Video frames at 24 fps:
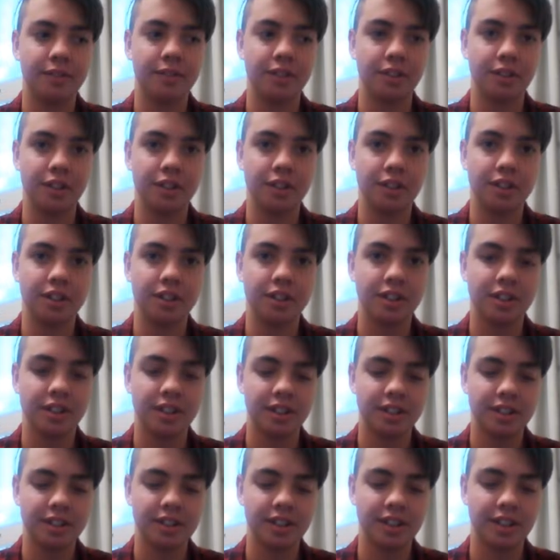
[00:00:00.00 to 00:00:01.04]
for good.
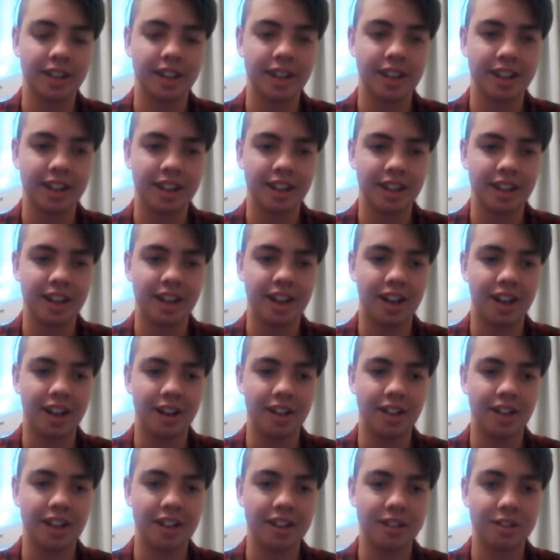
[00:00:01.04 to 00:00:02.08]
So yeah, nah,
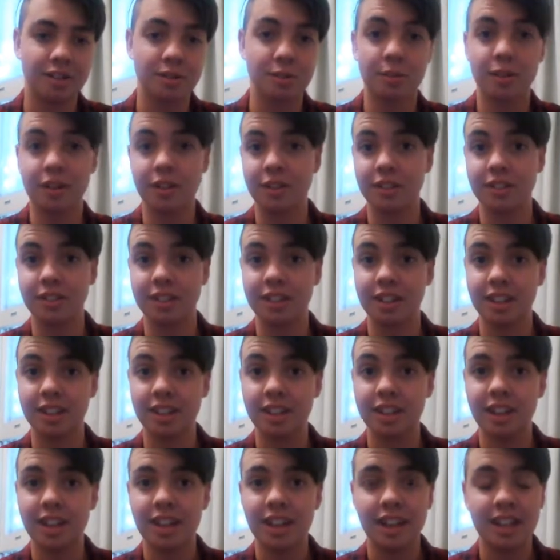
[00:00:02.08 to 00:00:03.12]
that's one good thing.
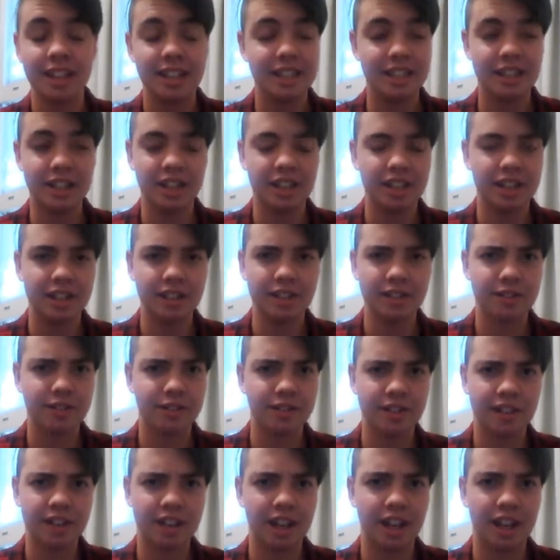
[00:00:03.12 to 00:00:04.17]
Didn't
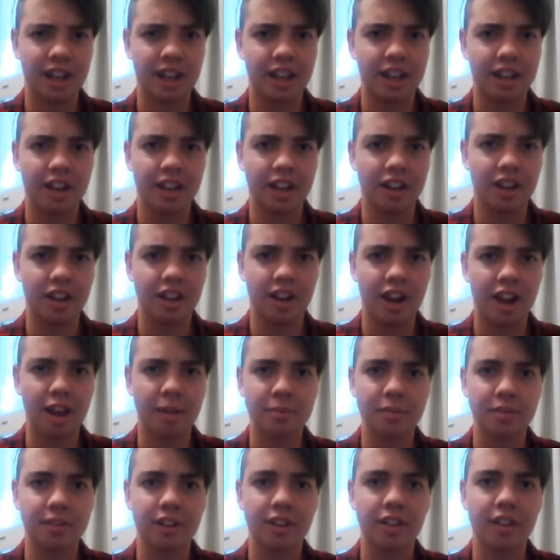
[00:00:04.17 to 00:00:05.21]
get any
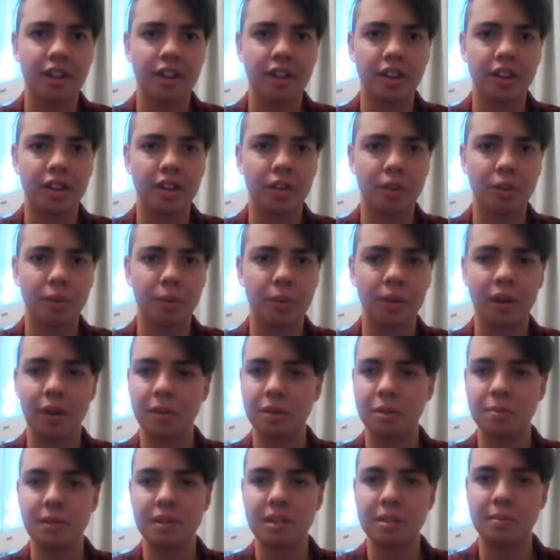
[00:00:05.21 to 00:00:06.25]
cramps or anything when I
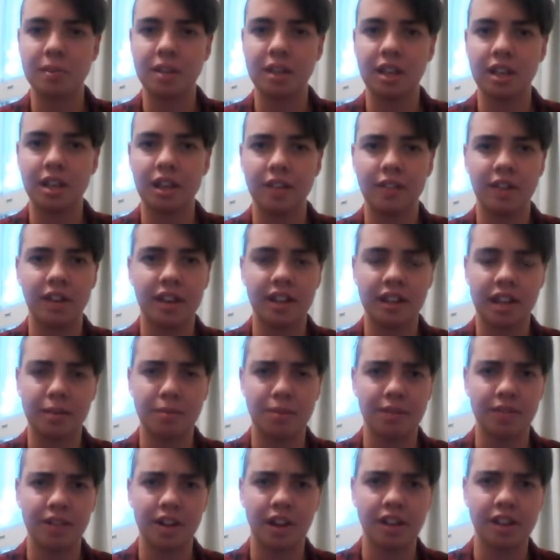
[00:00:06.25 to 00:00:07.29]
was meant to be here. I've had a couple
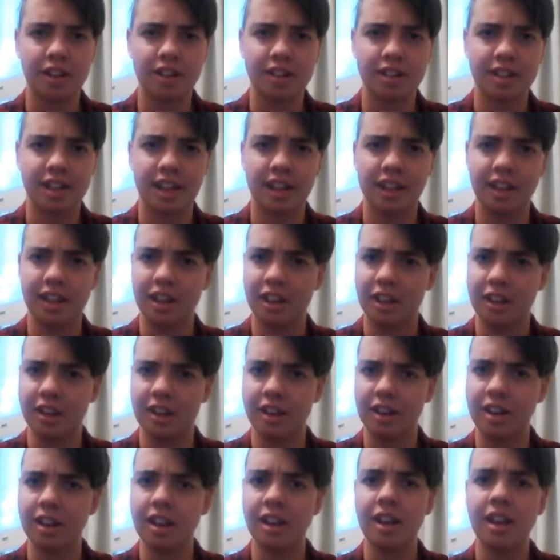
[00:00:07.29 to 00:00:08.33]
of guys say
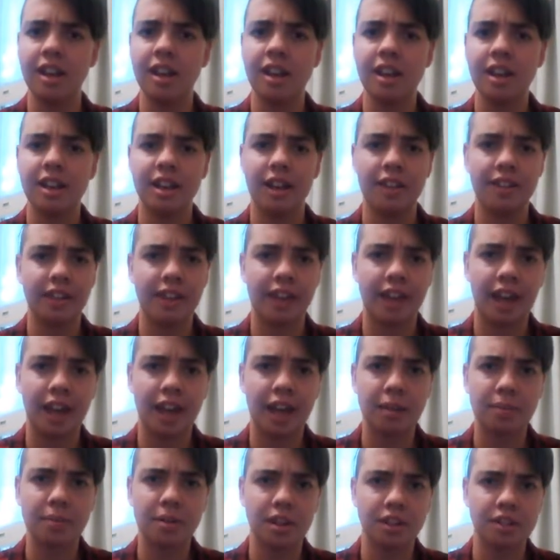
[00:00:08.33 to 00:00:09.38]
they nothing
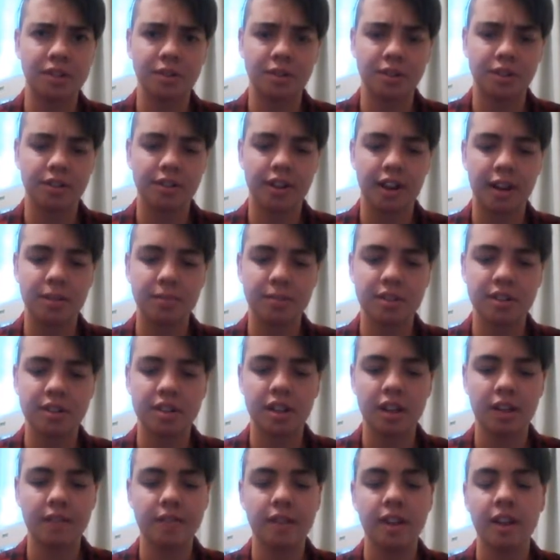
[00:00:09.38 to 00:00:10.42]
came, but they still got cramps and
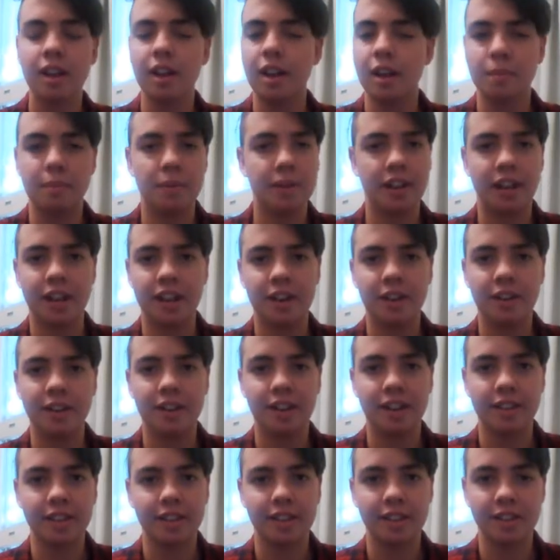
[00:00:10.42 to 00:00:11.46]
stuff. But yeah, no,
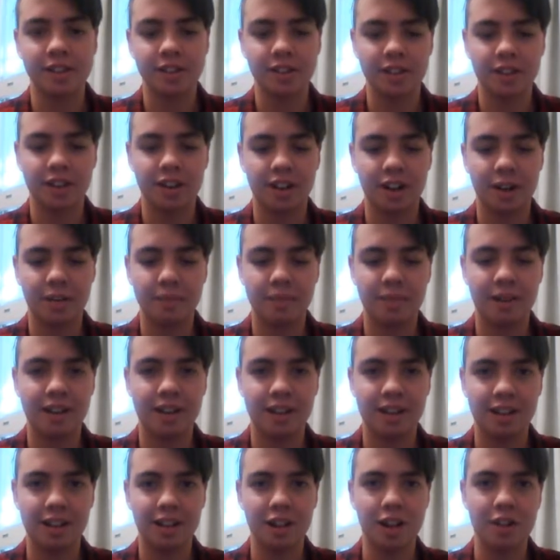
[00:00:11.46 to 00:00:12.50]
nothing, so I'm
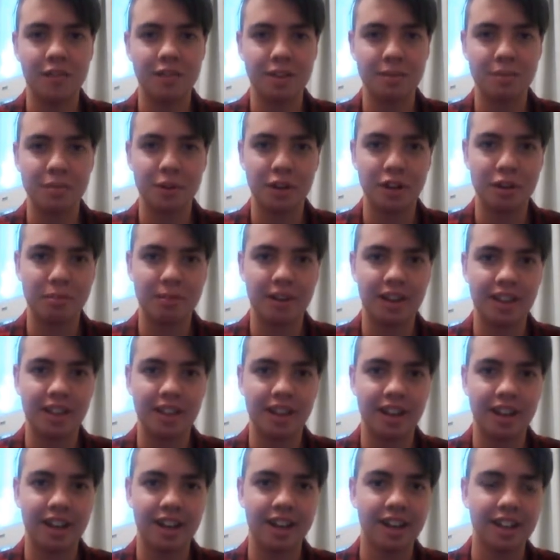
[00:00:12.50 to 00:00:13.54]
over the moon about
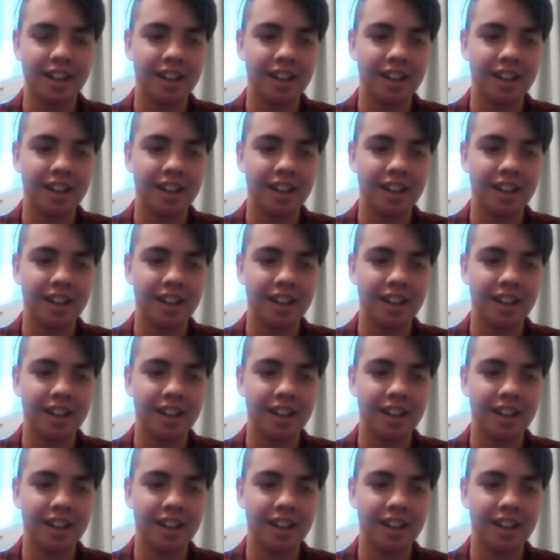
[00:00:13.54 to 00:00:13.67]
that.